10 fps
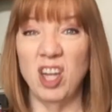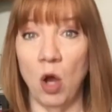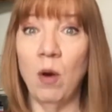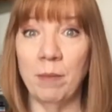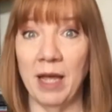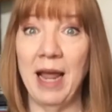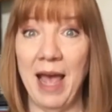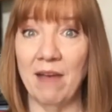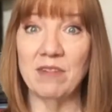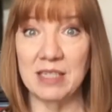know I'm going to
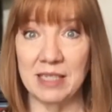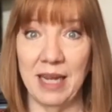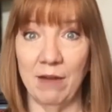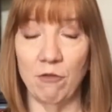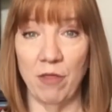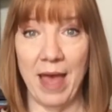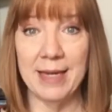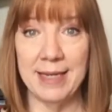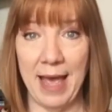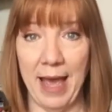have to sing for
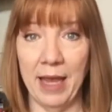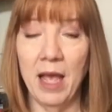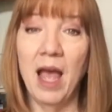that day.